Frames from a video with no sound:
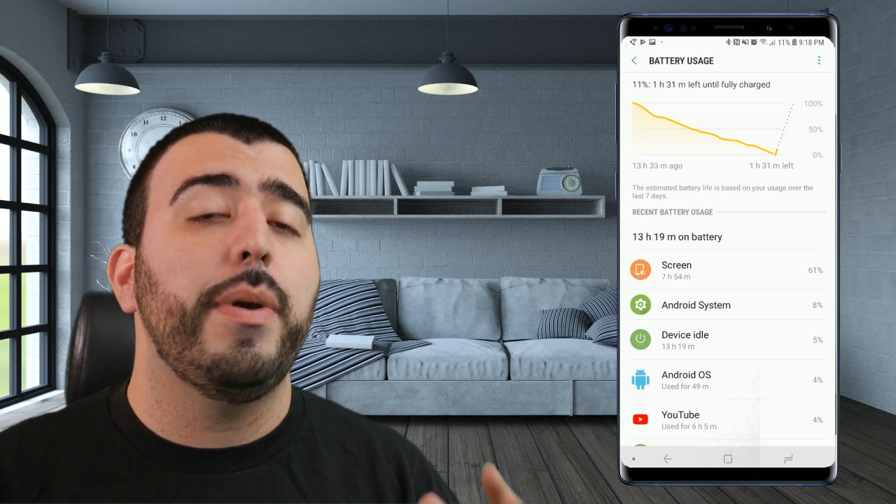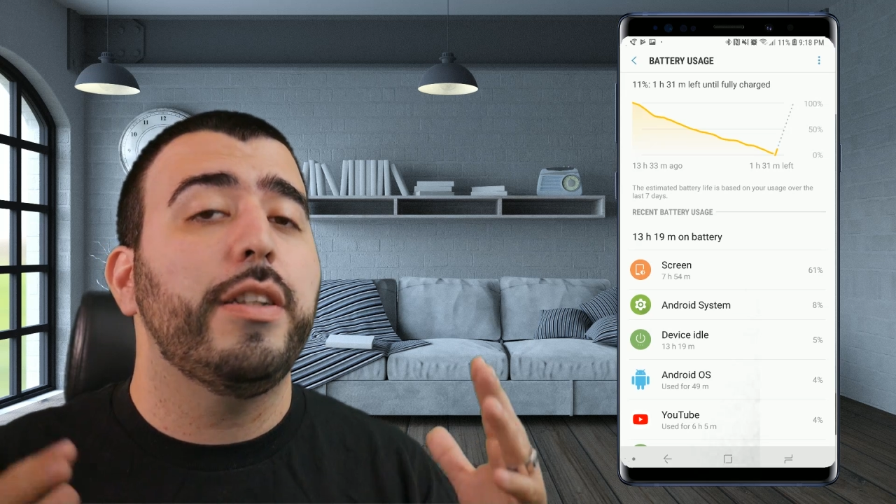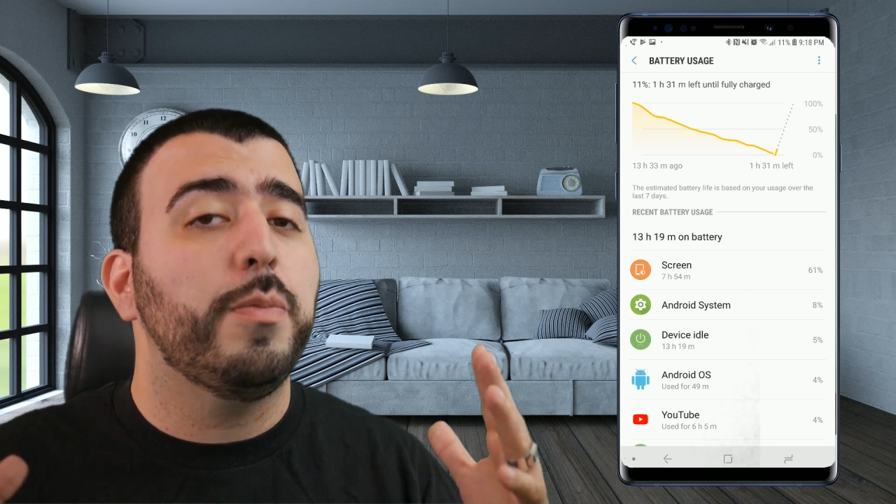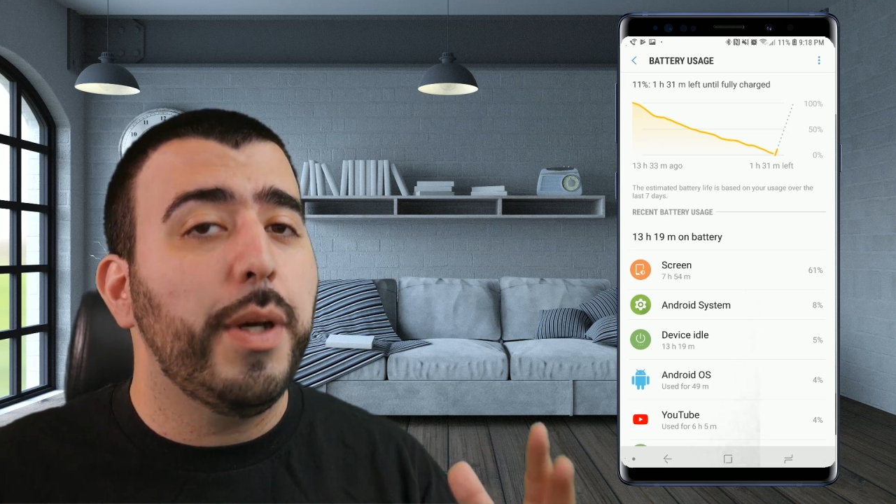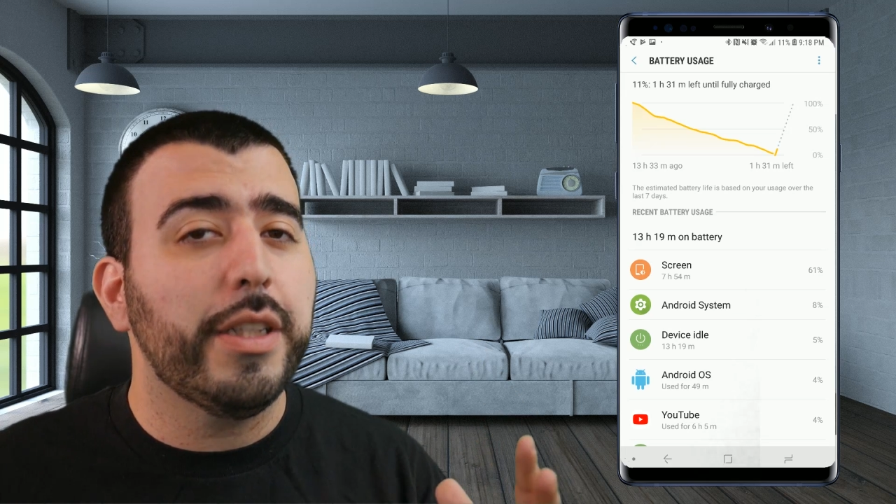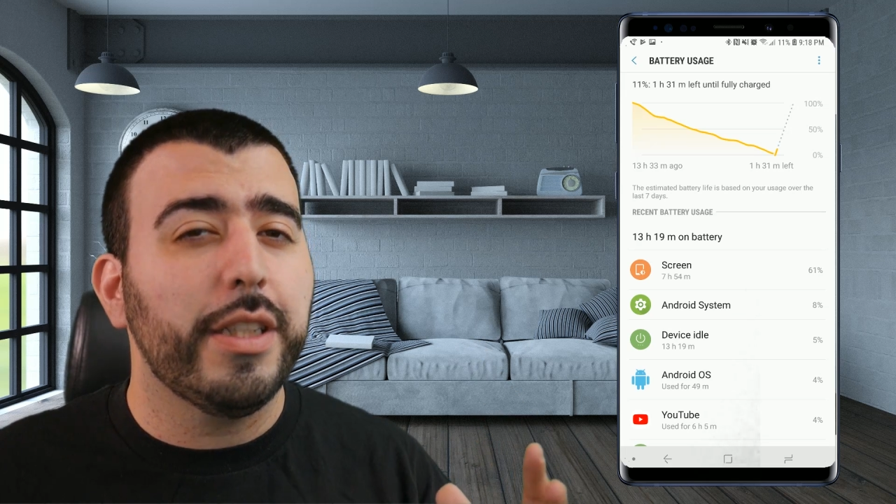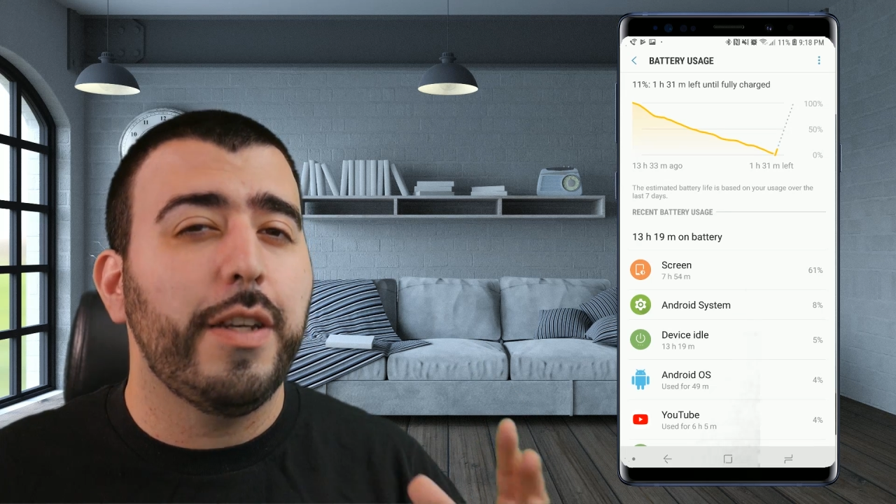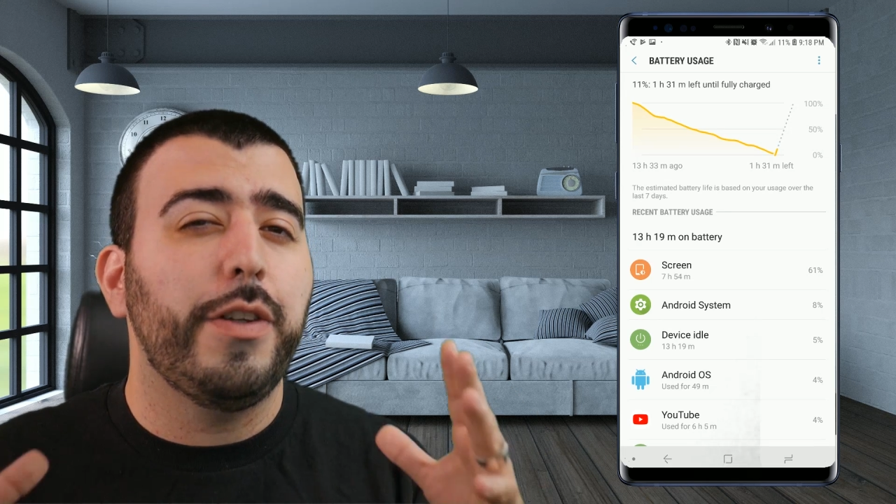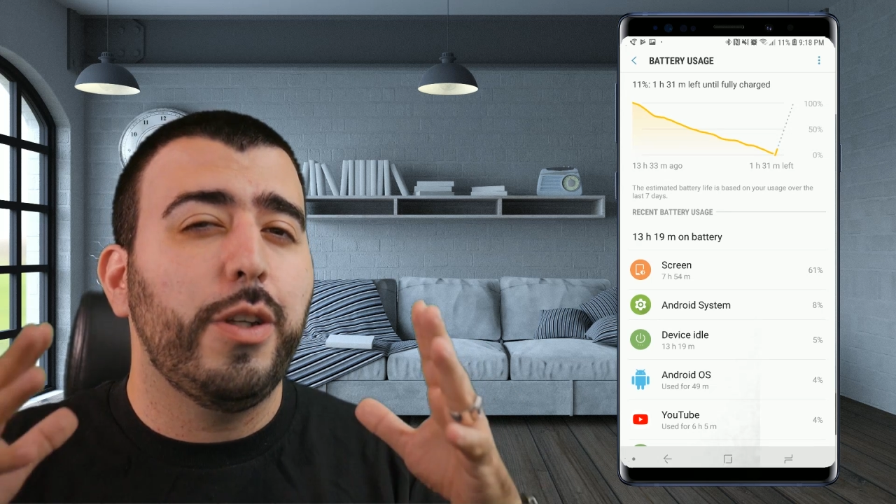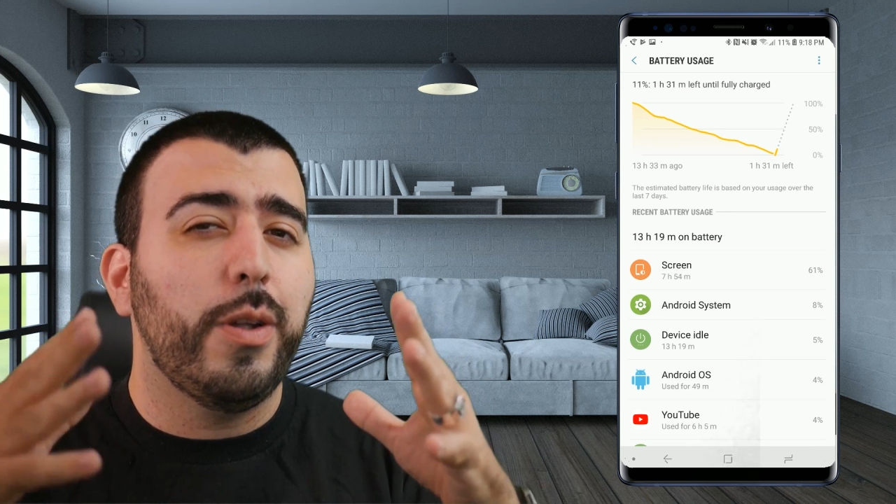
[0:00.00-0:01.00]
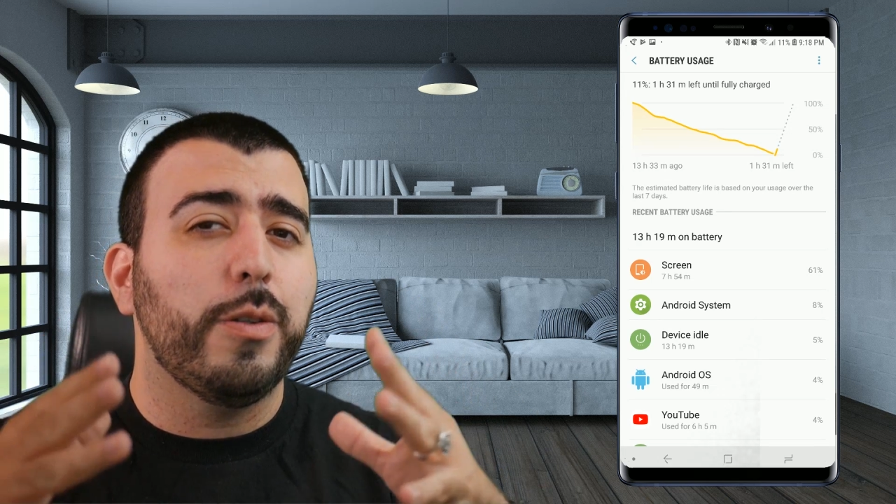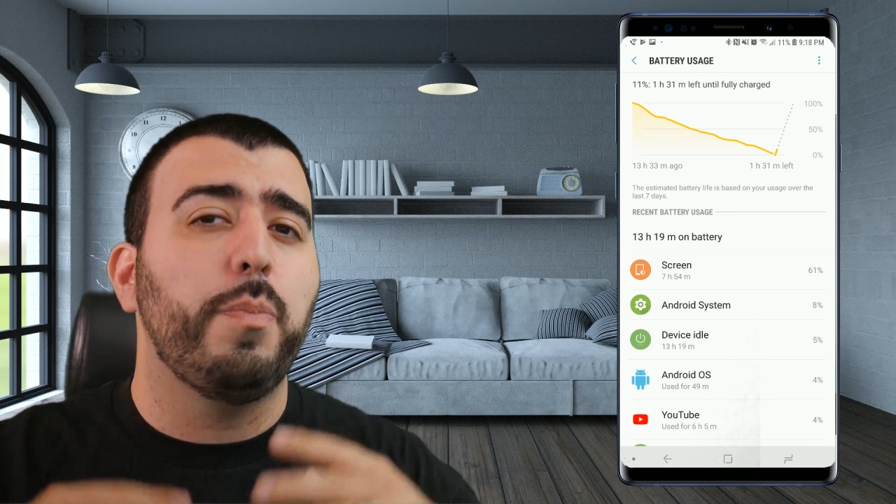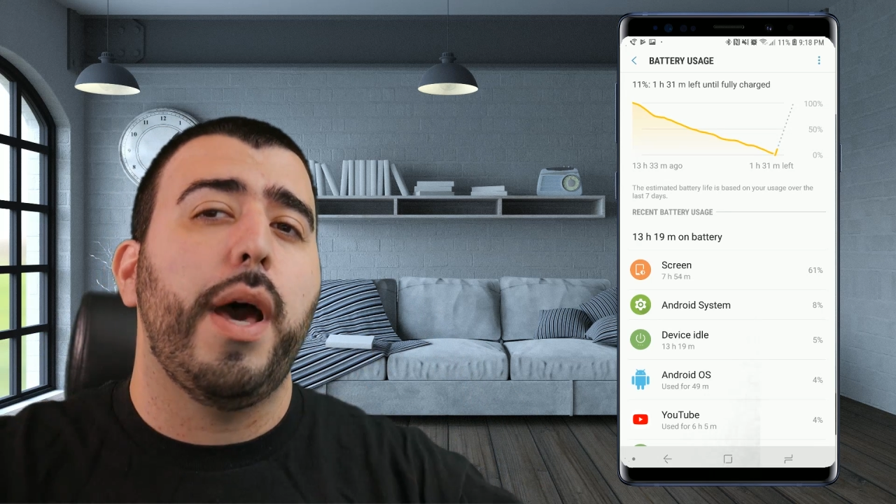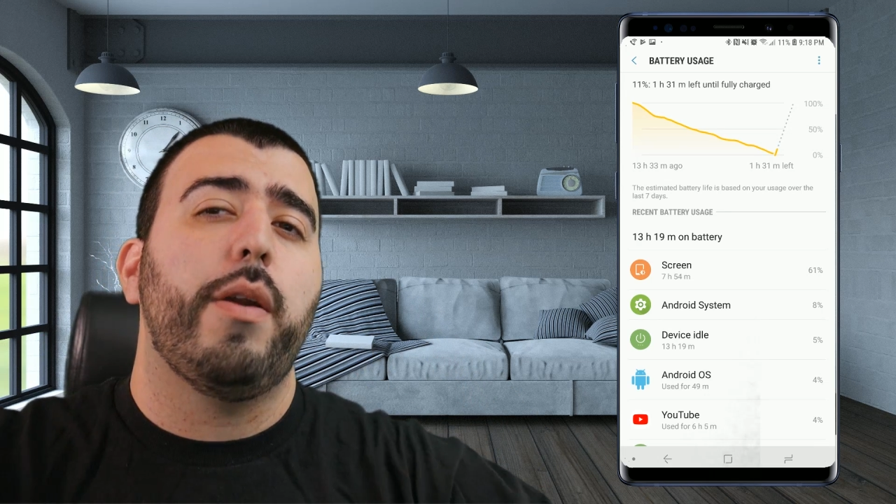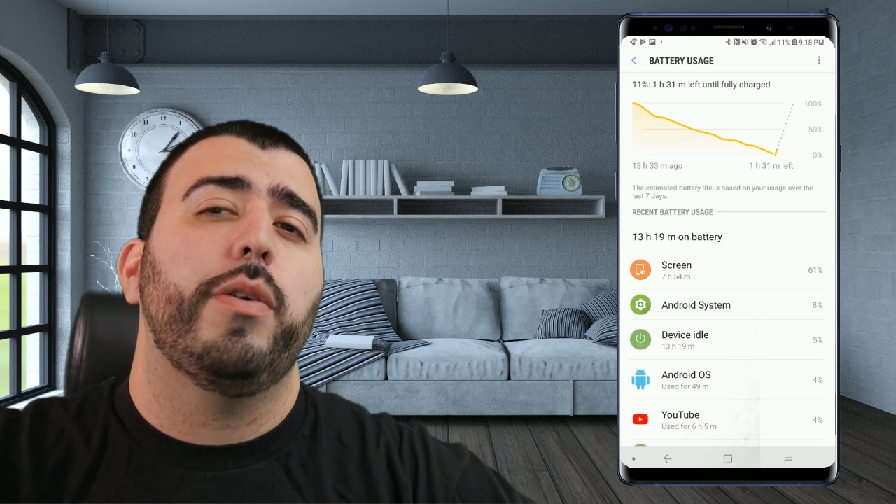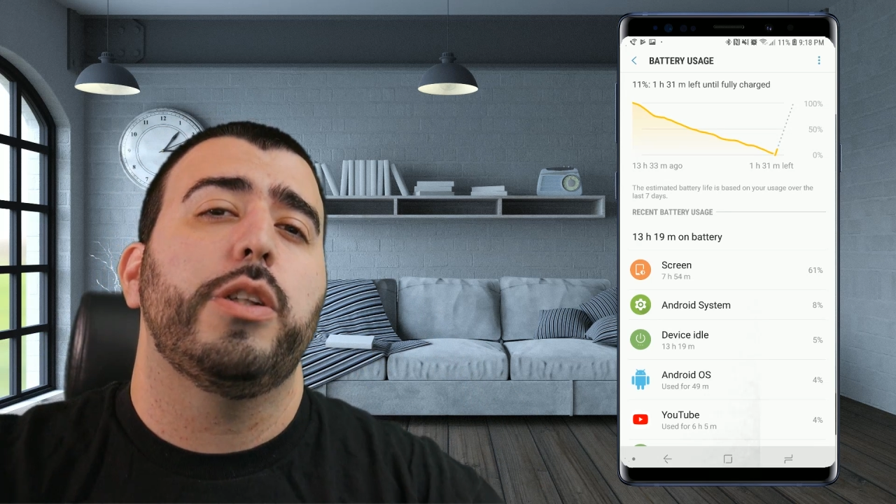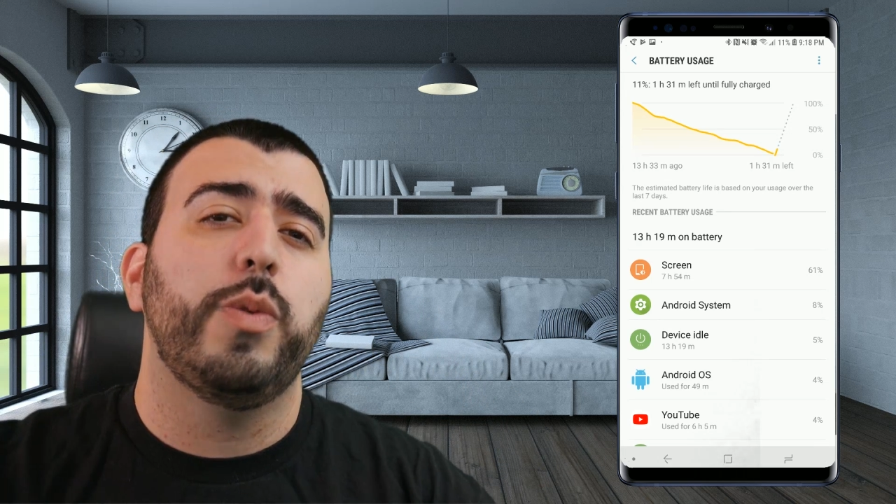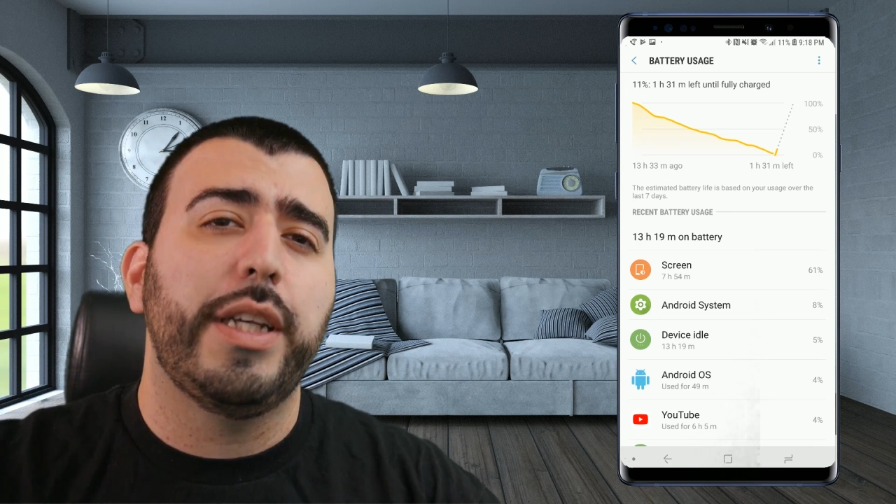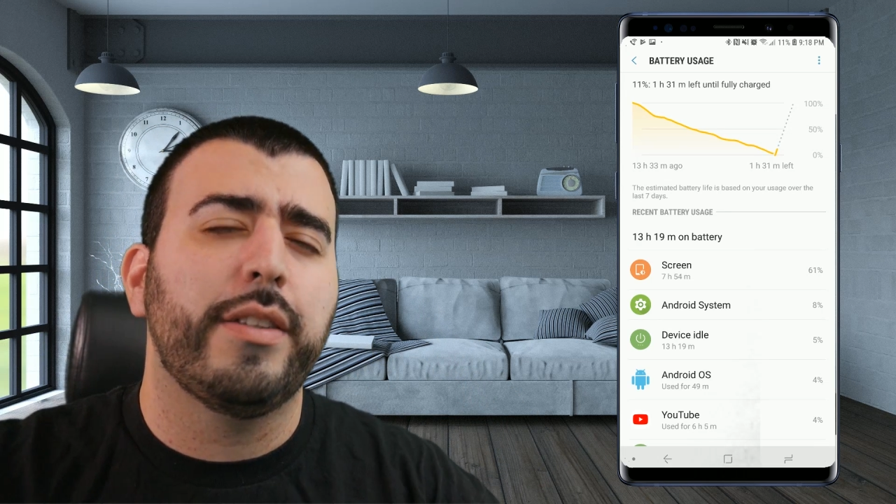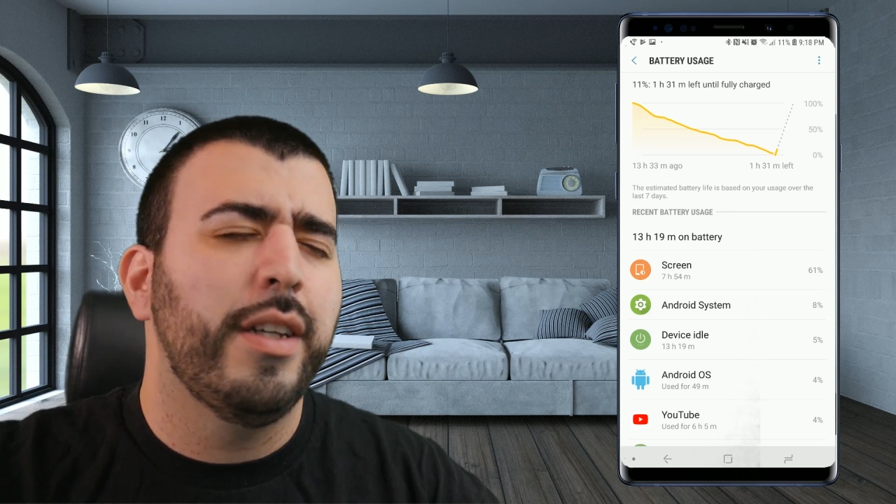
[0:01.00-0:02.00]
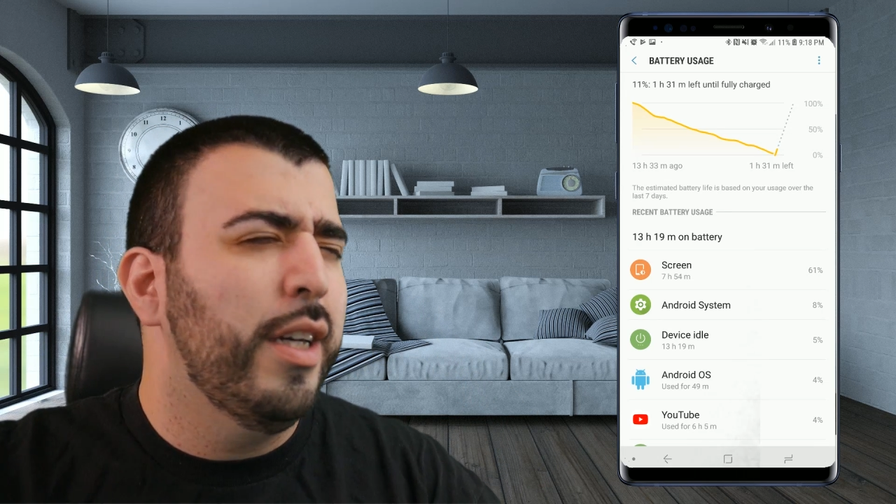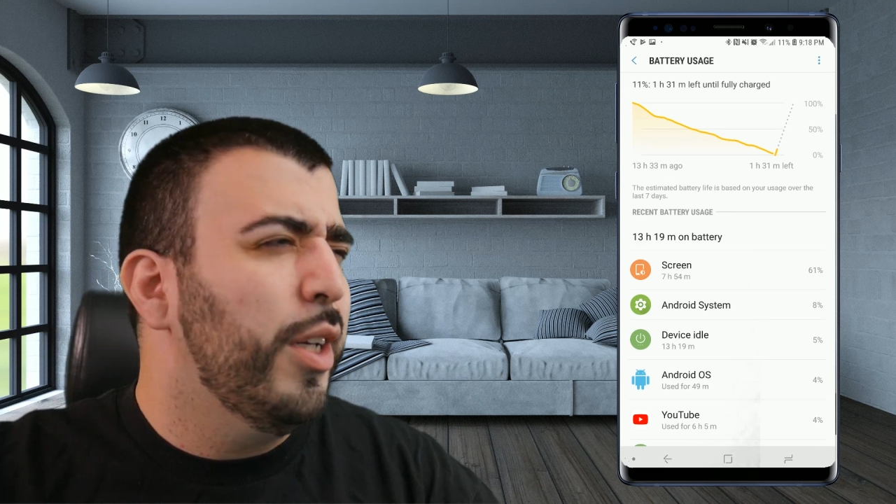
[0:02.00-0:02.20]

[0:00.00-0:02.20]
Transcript: especially if you do those battery tweaks,